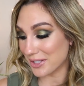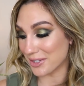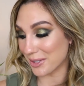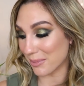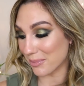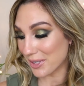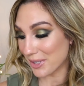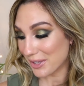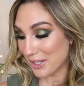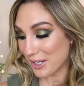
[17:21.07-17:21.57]
It's
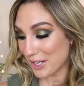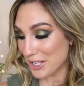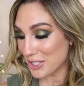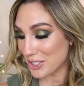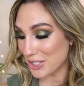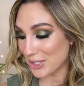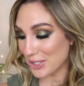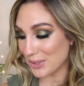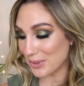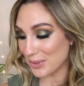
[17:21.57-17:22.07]
something that I
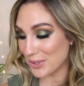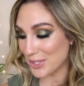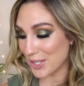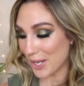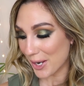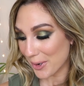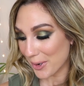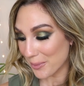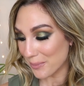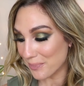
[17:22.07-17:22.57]
do.
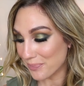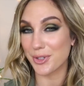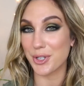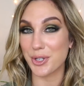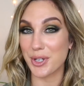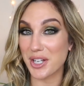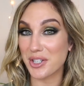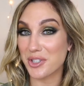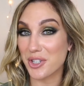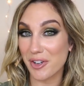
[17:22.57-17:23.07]
So
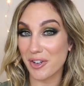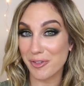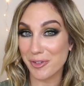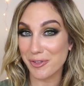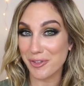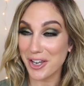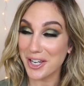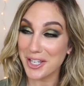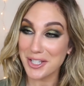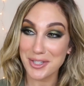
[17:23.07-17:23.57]
do you guys shave
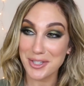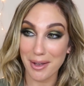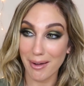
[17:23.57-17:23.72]
your face?